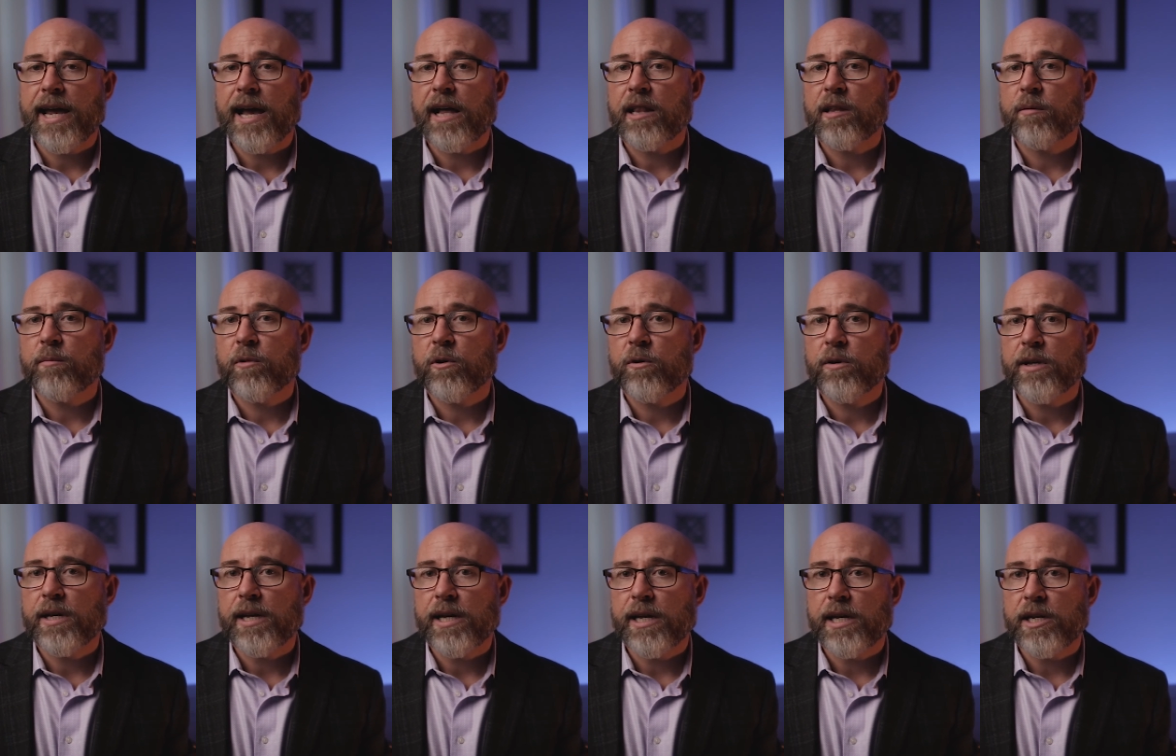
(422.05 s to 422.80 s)

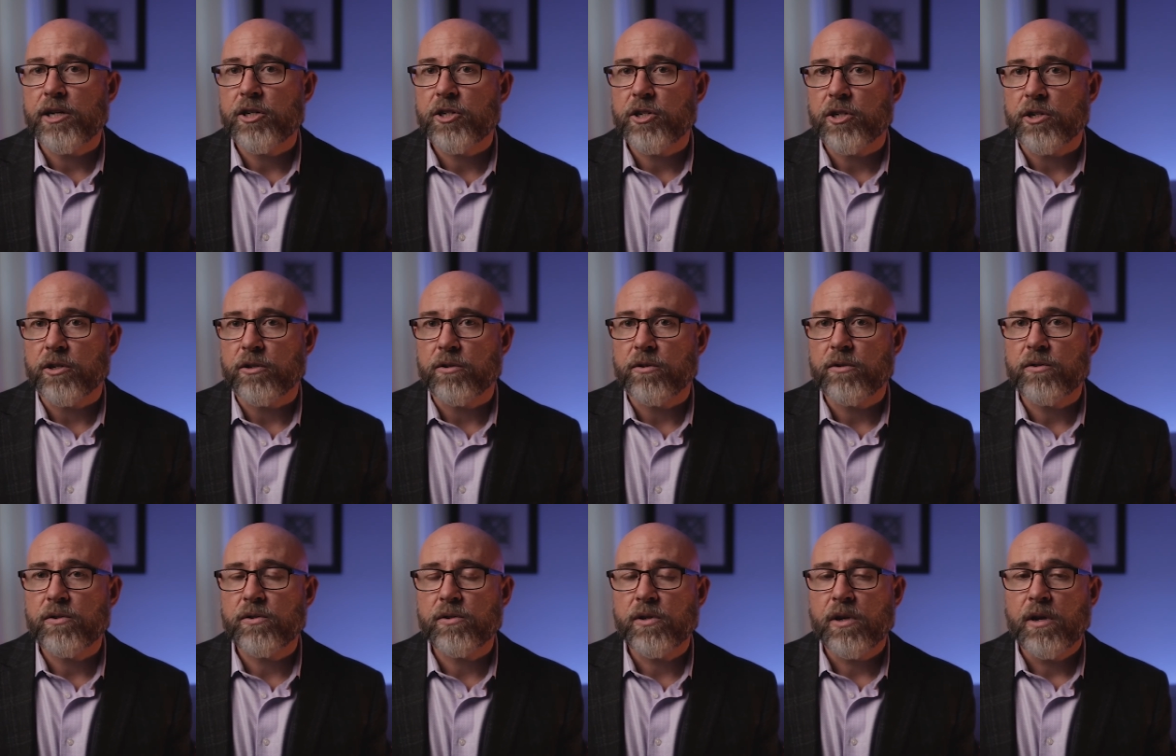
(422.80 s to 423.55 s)
alimony
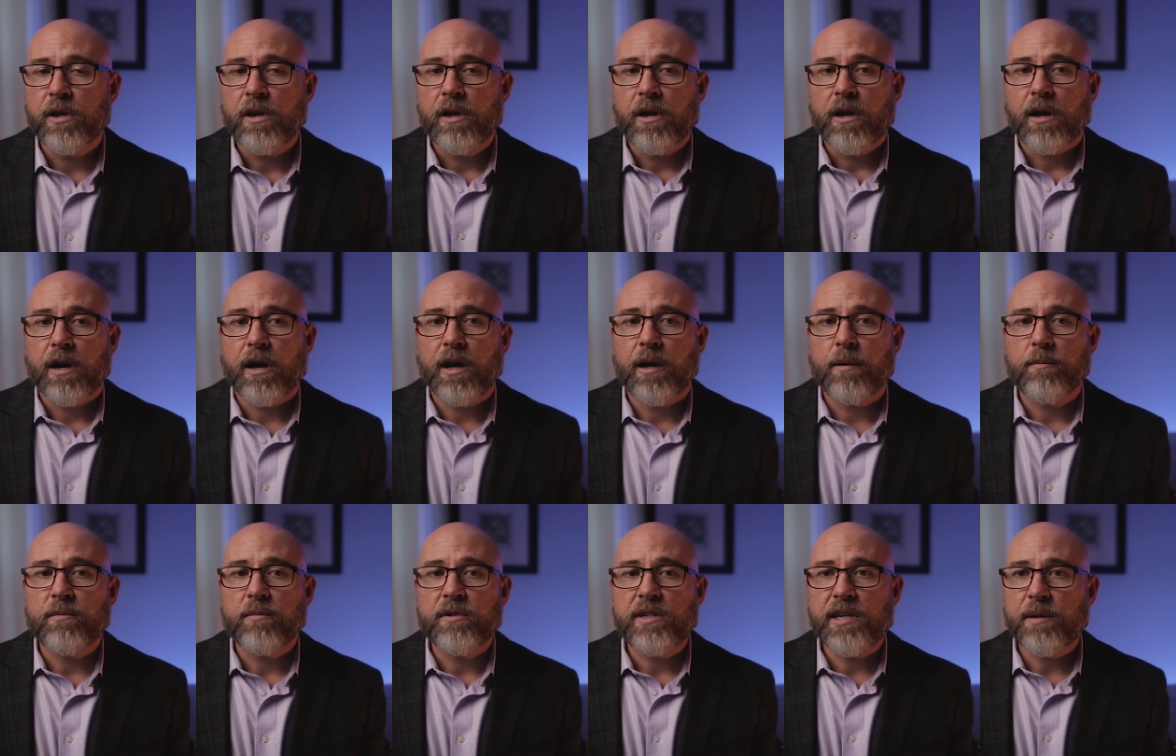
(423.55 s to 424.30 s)
issues,
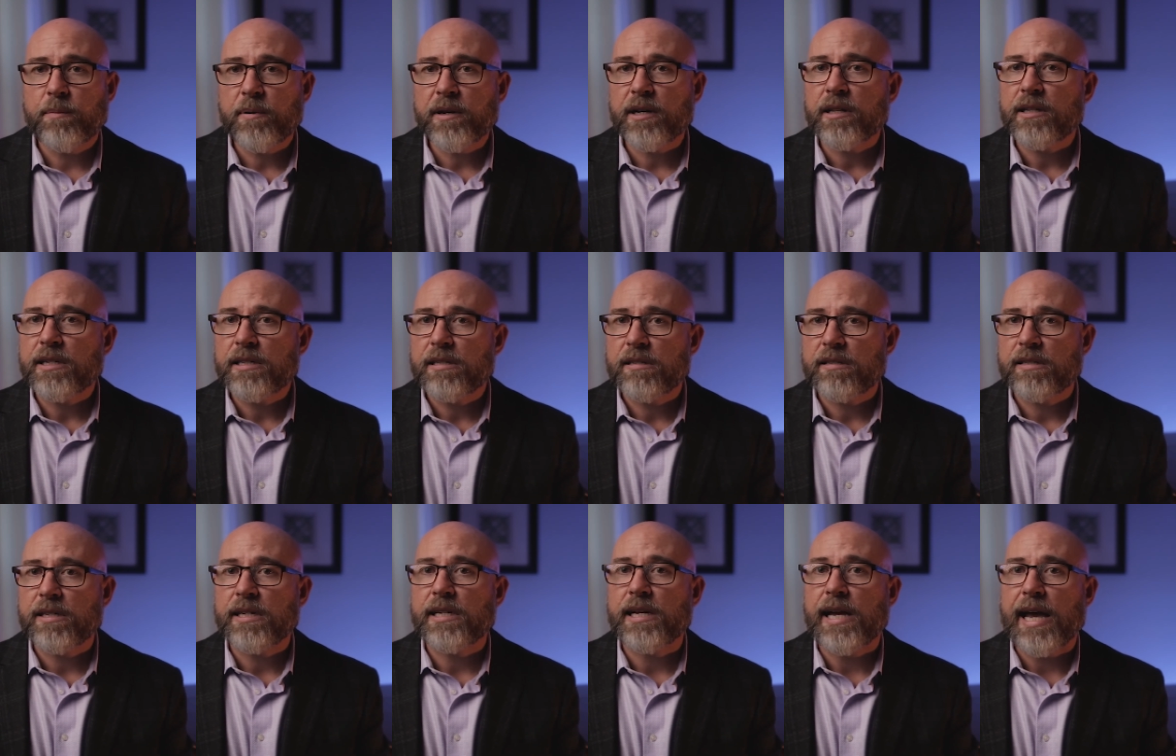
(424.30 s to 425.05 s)
typically
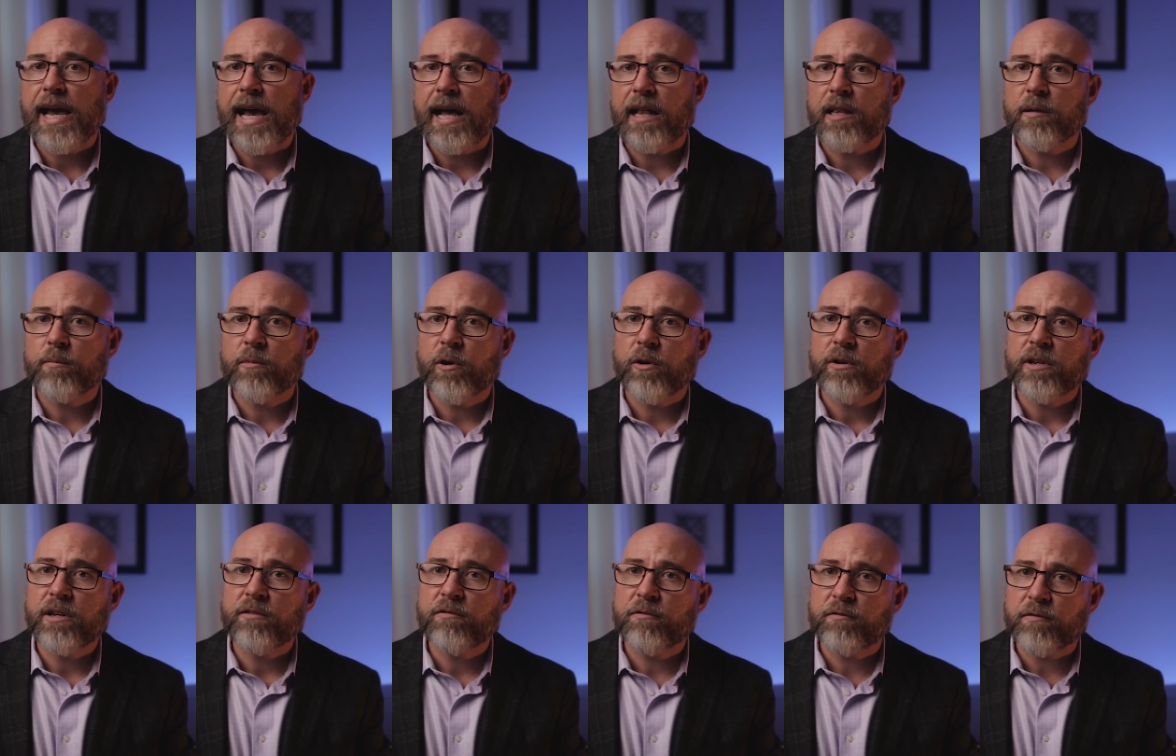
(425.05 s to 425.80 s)
see
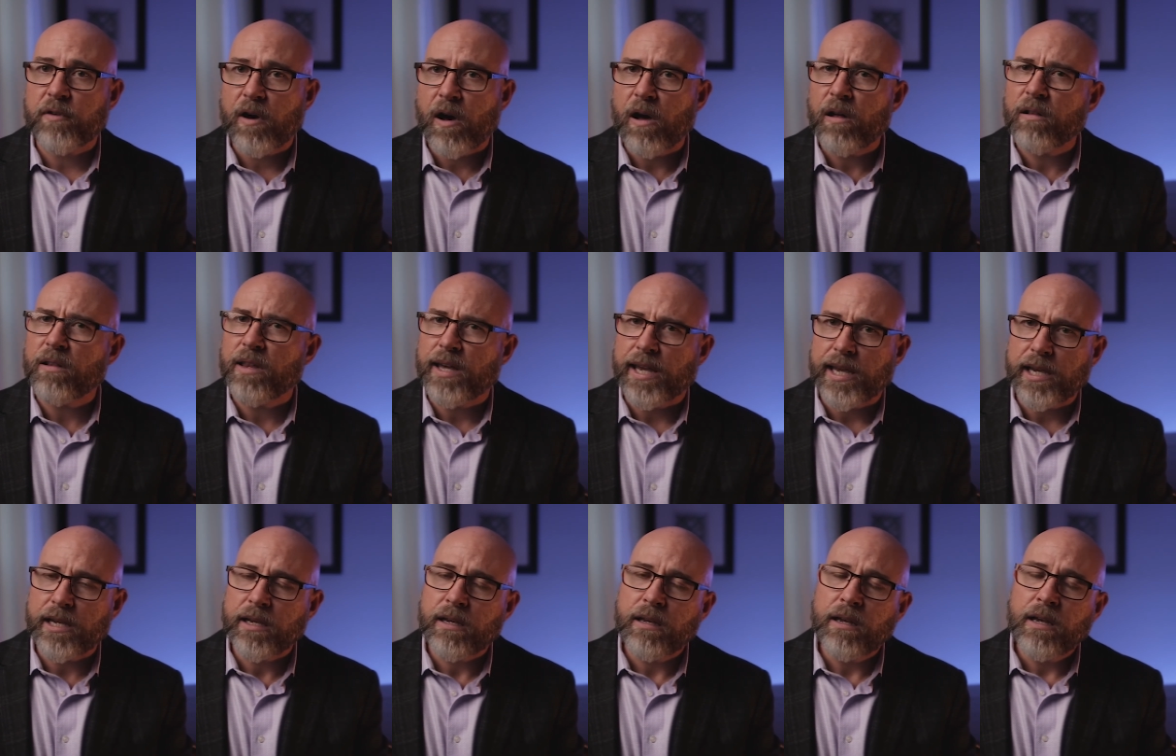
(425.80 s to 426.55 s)
alimony
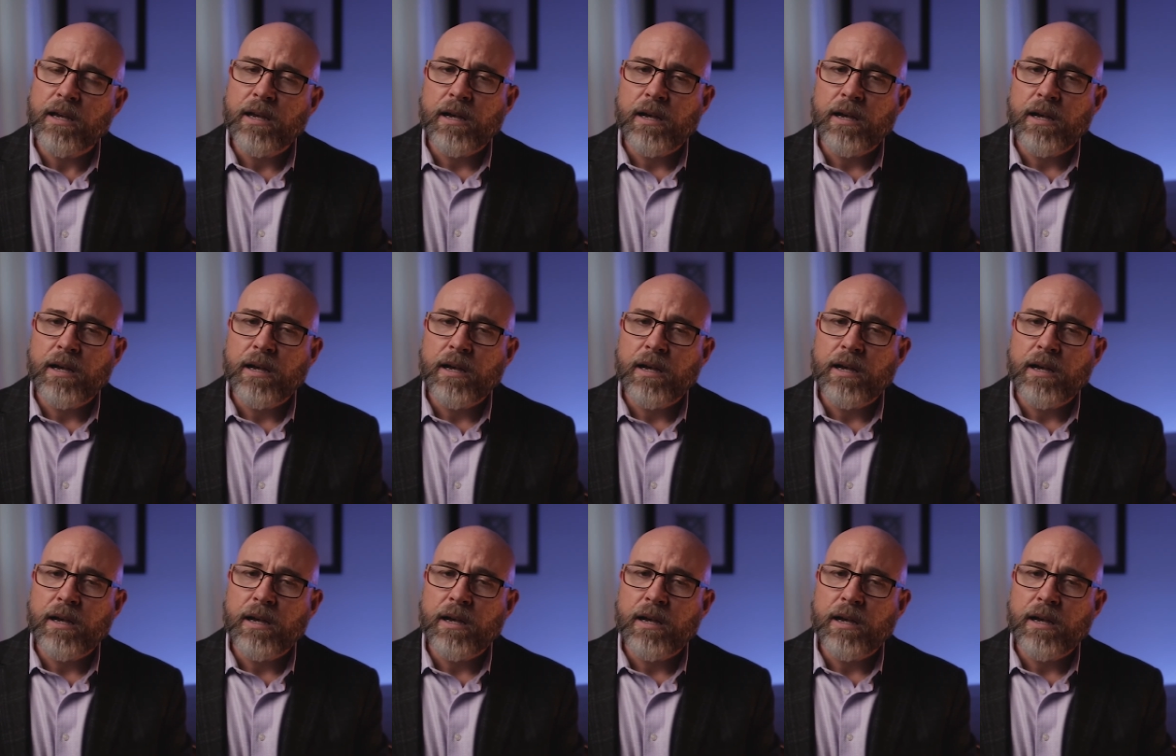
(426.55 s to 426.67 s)
falling